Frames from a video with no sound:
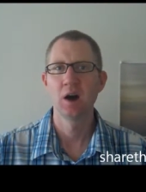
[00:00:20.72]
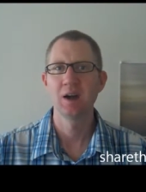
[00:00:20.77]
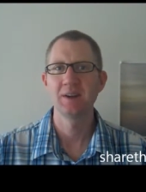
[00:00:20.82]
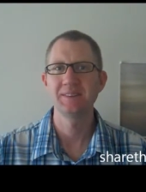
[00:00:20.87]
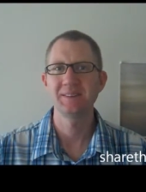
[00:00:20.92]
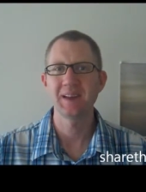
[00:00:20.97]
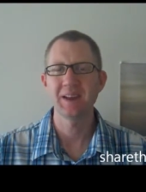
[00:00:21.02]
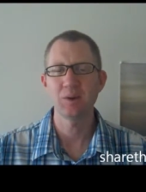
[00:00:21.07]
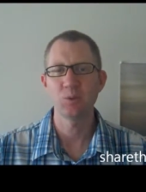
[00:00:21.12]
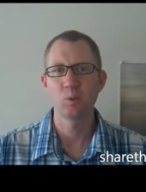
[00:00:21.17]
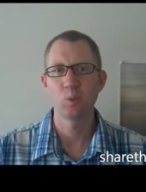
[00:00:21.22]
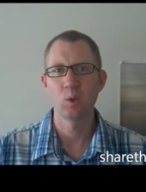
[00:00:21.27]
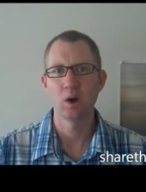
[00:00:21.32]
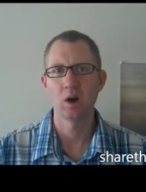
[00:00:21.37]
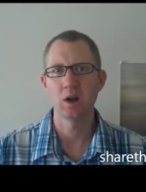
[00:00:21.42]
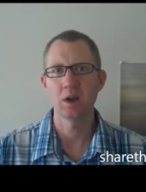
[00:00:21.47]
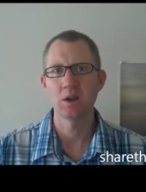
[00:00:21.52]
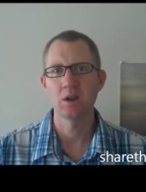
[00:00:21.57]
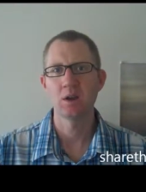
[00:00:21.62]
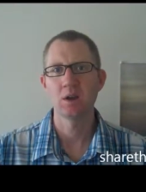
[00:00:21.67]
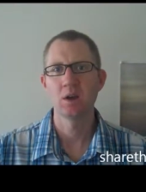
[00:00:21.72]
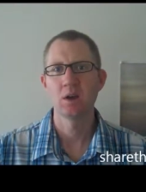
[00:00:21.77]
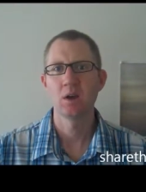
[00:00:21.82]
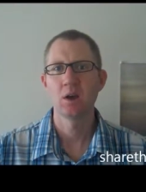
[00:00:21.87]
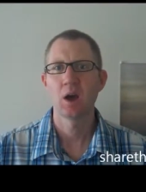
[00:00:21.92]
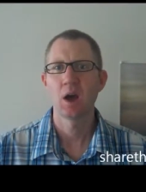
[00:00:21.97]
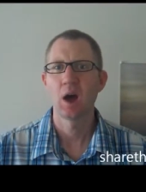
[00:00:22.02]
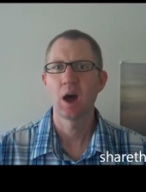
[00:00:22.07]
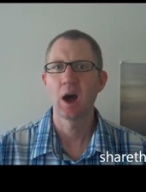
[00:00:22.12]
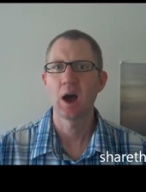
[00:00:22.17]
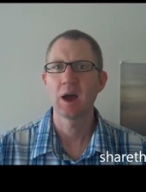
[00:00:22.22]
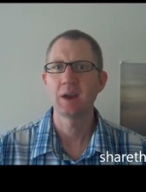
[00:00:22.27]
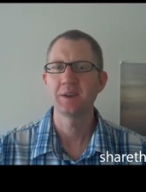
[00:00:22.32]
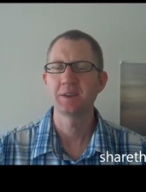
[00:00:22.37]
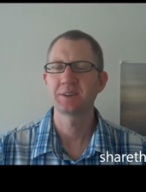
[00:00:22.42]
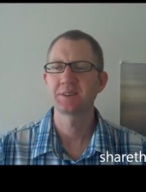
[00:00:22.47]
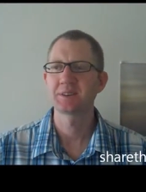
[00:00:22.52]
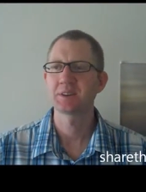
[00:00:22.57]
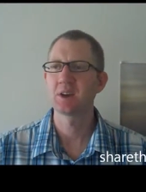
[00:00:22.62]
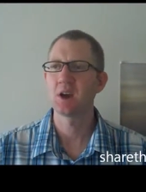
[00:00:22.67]
Day 1, I
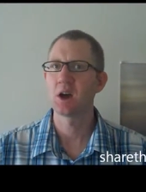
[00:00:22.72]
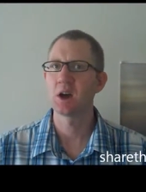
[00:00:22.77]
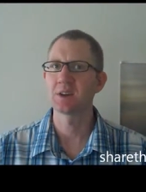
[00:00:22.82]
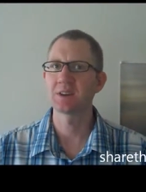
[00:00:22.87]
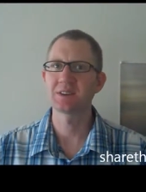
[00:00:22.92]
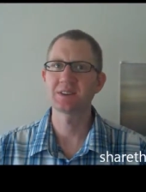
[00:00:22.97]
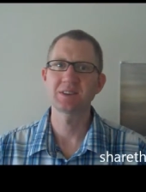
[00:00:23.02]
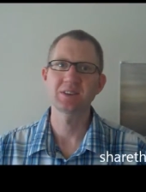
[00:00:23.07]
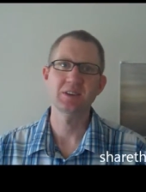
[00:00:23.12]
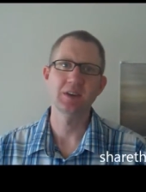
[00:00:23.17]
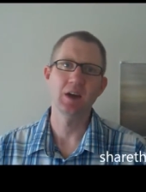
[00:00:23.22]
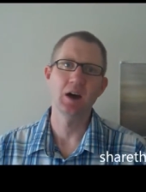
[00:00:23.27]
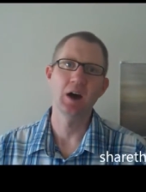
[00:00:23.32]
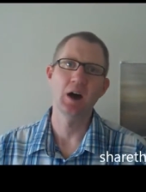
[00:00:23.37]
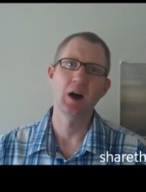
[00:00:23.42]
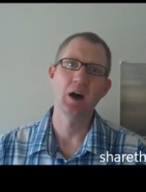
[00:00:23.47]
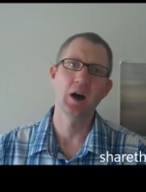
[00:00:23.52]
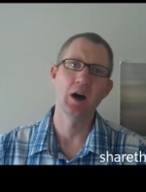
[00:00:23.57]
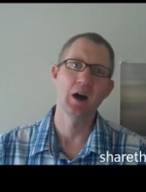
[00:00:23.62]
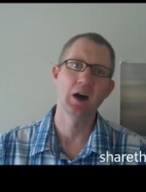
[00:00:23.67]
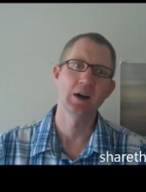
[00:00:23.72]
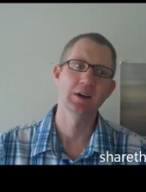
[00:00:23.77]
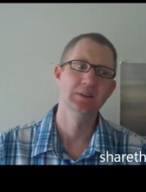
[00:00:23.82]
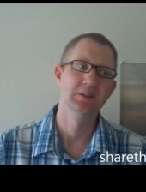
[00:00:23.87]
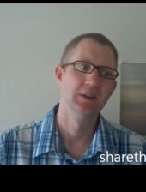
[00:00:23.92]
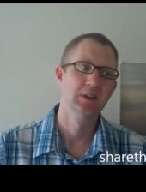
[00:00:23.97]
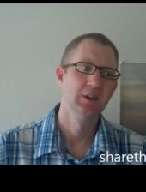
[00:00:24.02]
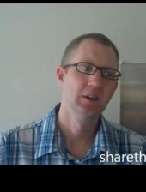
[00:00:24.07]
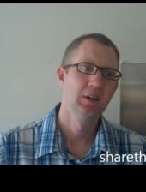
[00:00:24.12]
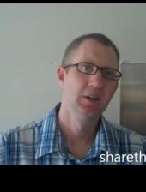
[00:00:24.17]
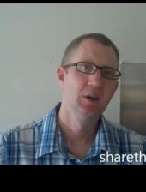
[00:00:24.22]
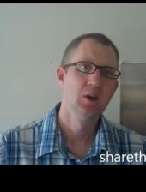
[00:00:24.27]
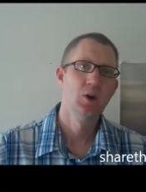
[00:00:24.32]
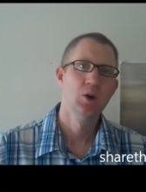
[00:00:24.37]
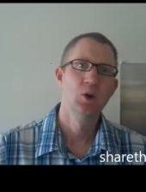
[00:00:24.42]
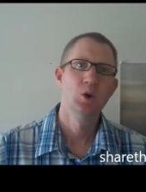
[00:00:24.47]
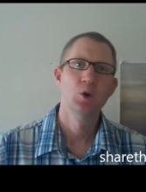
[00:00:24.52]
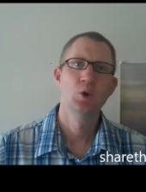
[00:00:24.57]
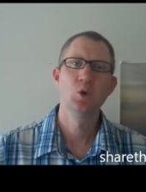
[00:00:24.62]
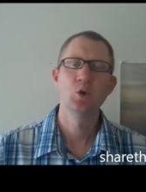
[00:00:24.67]
discussed
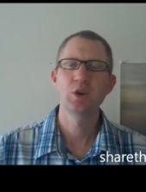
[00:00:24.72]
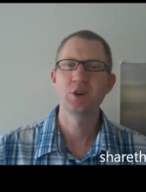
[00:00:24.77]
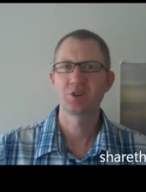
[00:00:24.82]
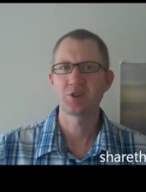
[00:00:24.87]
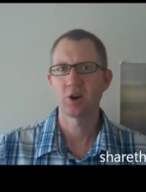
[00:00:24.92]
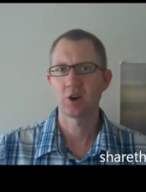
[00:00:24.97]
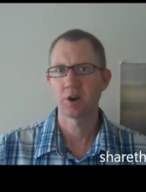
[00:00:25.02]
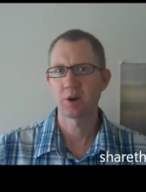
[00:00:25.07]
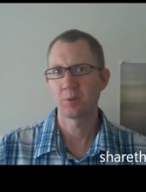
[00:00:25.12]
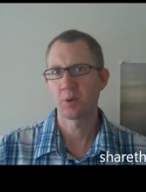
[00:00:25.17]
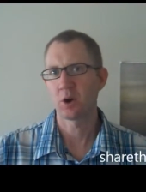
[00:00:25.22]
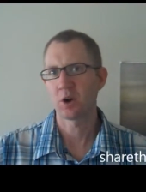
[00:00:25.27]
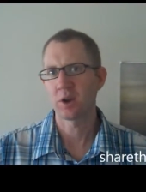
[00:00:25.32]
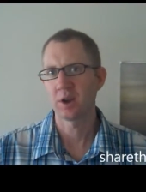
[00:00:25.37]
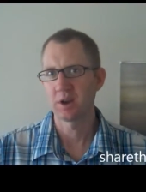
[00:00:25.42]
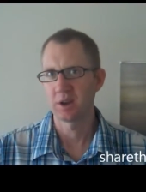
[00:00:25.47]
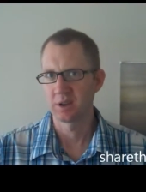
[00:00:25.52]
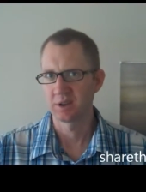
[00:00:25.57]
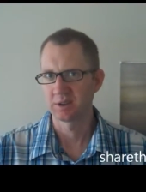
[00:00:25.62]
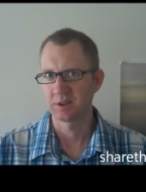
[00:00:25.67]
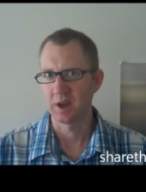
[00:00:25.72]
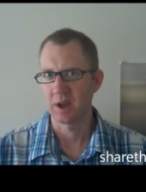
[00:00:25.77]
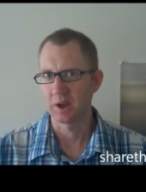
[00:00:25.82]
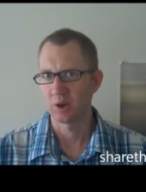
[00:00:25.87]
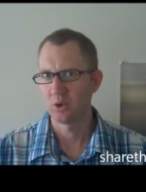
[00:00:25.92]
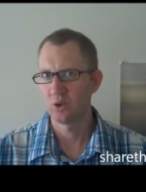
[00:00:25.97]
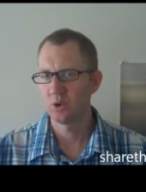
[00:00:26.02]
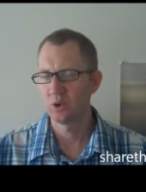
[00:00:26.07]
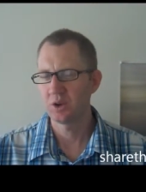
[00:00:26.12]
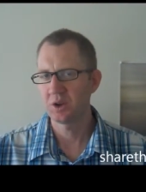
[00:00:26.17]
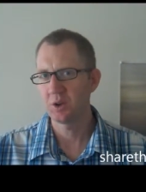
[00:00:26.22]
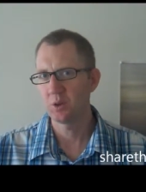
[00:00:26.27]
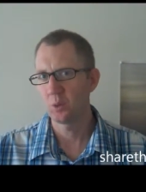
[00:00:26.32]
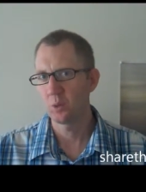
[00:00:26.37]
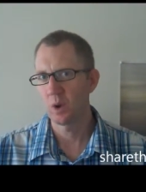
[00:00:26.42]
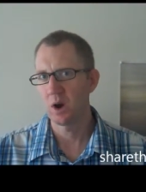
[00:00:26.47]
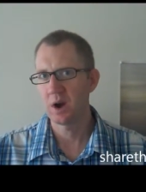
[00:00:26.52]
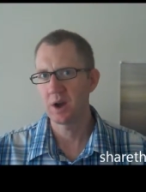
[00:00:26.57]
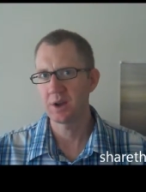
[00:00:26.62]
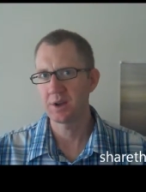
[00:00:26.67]
who your target market is, like who do you
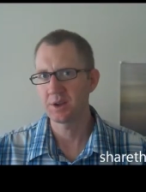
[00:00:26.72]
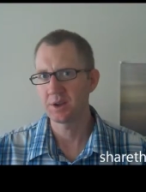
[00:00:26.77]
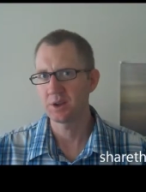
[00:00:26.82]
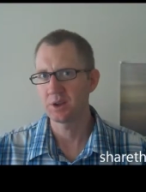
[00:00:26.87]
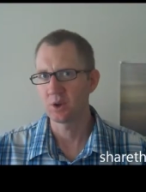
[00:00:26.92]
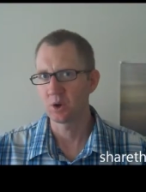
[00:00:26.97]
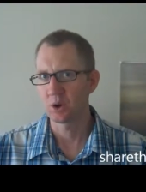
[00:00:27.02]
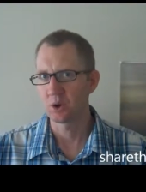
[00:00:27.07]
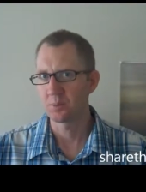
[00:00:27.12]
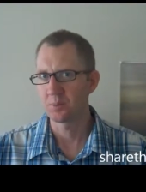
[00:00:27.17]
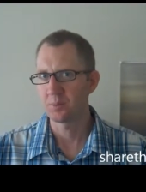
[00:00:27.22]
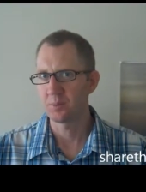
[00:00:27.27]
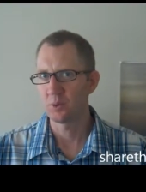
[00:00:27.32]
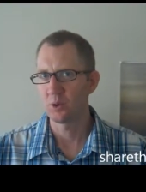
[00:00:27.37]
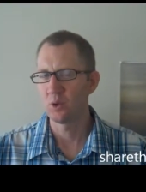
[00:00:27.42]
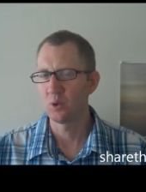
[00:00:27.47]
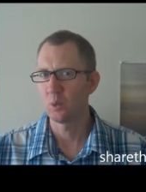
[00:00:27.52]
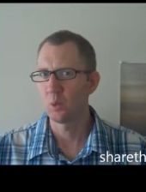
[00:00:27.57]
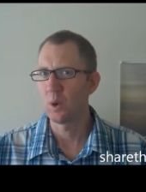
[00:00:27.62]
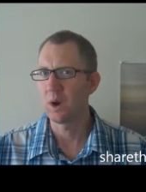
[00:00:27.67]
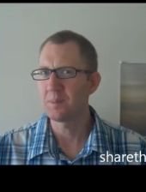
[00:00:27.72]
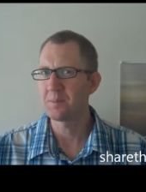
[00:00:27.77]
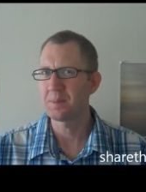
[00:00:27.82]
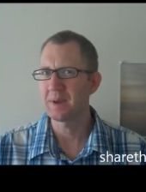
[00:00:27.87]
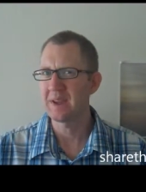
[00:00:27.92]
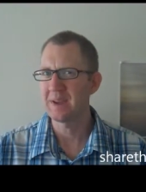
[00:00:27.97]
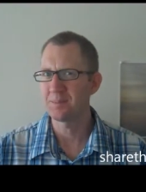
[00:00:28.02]
want your, what